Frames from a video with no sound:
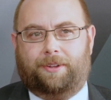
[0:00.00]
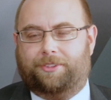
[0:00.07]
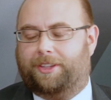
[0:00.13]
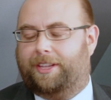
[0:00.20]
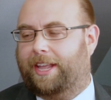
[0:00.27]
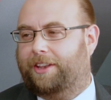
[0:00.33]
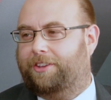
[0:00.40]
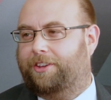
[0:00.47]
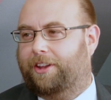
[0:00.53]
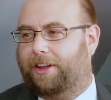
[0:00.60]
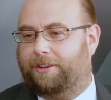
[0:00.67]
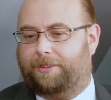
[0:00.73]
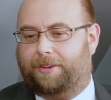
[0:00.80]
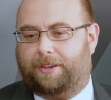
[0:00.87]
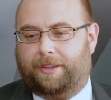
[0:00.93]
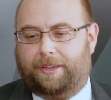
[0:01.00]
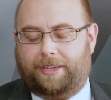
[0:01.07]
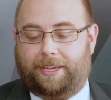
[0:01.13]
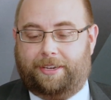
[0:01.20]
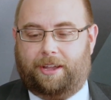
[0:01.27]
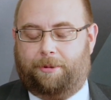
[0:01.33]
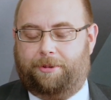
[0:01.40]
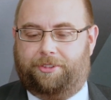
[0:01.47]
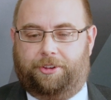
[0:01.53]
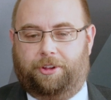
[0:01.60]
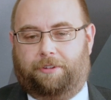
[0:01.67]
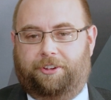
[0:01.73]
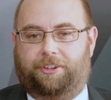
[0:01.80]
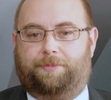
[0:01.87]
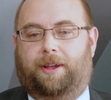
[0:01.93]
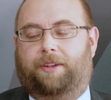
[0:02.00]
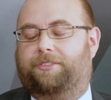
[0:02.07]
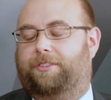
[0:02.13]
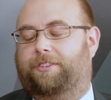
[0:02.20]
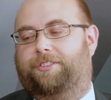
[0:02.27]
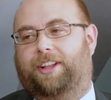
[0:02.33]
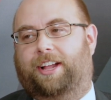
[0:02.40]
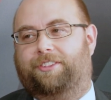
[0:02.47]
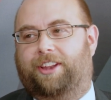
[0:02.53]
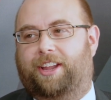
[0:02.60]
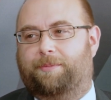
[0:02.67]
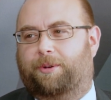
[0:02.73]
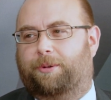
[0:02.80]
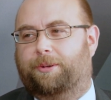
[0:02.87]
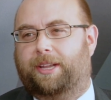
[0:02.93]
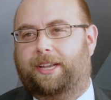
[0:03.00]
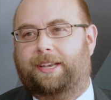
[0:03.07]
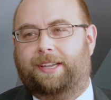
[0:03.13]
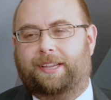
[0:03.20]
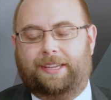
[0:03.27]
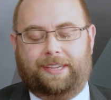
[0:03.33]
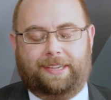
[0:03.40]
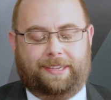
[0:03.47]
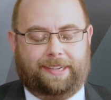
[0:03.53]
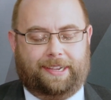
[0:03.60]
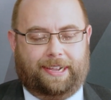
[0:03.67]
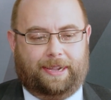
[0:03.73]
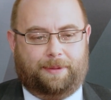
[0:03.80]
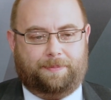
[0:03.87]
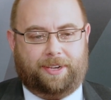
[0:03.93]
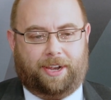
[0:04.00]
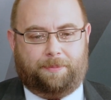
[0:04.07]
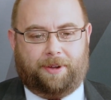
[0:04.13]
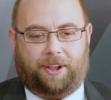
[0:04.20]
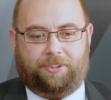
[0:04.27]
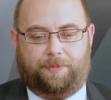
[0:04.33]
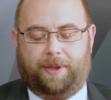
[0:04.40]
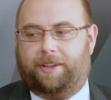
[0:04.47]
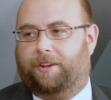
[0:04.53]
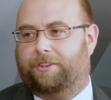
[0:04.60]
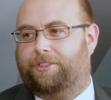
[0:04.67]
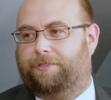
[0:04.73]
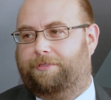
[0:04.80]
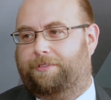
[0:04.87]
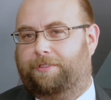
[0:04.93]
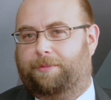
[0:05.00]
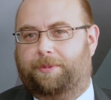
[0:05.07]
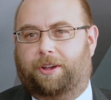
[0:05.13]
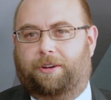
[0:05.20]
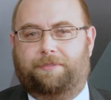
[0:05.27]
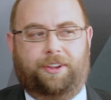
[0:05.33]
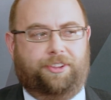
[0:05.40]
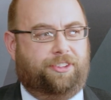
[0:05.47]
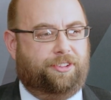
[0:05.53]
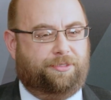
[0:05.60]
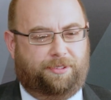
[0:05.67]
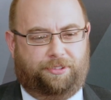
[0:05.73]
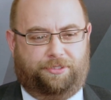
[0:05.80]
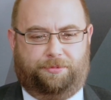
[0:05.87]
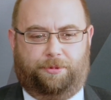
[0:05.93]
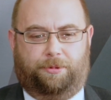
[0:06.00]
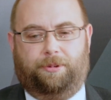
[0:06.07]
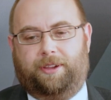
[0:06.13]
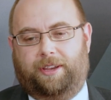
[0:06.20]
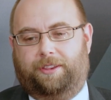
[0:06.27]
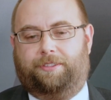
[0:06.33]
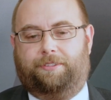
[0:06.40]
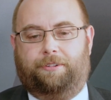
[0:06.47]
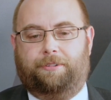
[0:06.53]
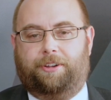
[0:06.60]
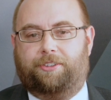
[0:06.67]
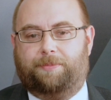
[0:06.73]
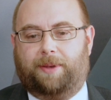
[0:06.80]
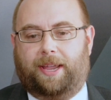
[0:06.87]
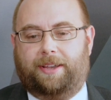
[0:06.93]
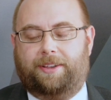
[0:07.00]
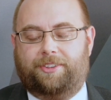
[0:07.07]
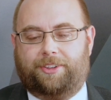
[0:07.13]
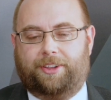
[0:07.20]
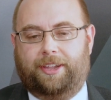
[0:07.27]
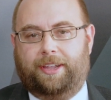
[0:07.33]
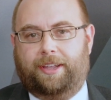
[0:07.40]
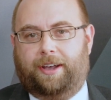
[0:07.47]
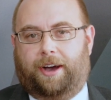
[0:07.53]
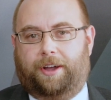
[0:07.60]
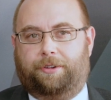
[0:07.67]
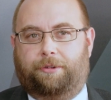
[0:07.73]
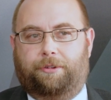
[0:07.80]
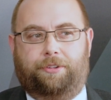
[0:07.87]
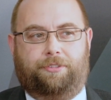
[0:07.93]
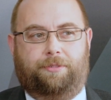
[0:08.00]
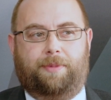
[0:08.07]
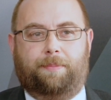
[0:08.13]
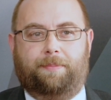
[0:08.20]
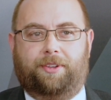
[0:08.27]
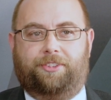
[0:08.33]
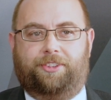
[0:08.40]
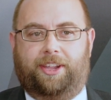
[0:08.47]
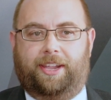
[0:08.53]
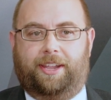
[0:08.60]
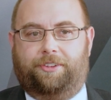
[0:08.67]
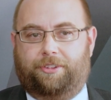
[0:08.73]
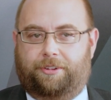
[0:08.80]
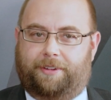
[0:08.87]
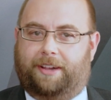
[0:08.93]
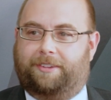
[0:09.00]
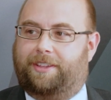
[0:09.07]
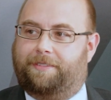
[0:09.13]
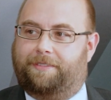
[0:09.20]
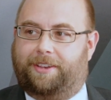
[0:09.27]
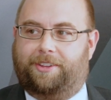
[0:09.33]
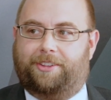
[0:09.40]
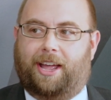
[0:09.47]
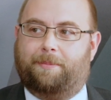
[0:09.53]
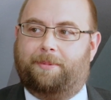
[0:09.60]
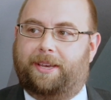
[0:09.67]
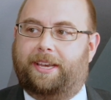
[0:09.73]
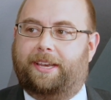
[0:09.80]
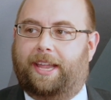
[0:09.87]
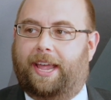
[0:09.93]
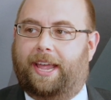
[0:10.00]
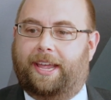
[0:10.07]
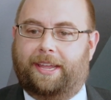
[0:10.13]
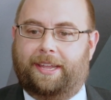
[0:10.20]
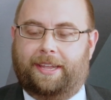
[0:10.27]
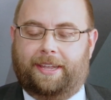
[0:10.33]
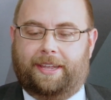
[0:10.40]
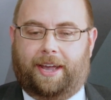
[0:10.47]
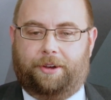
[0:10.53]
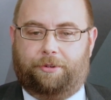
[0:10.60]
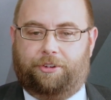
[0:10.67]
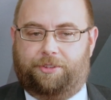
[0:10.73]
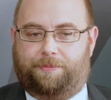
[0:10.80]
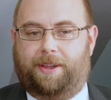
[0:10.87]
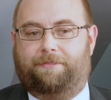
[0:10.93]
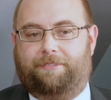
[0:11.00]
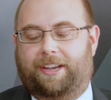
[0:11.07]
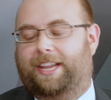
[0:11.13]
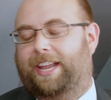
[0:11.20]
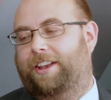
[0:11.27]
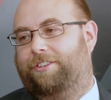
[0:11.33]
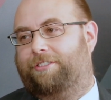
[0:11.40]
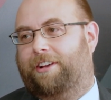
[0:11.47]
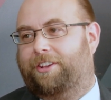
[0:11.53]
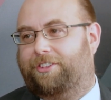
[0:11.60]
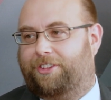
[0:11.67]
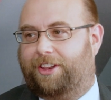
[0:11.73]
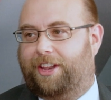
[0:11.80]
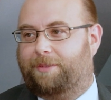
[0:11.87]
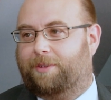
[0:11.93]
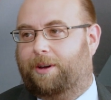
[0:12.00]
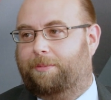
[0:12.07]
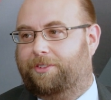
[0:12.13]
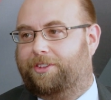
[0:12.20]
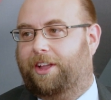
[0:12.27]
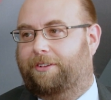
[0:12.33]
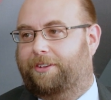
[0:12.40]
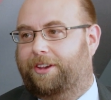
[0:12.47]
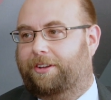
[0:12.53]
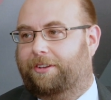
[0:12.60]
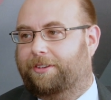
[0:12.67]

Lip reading: kid, he'd go into the office perhaps on a Saturday morning, perhaps pick up something from the office, and as we was walking through his place, I'd always remember seeing sort of activities happening there, and always being really interested in what was going on.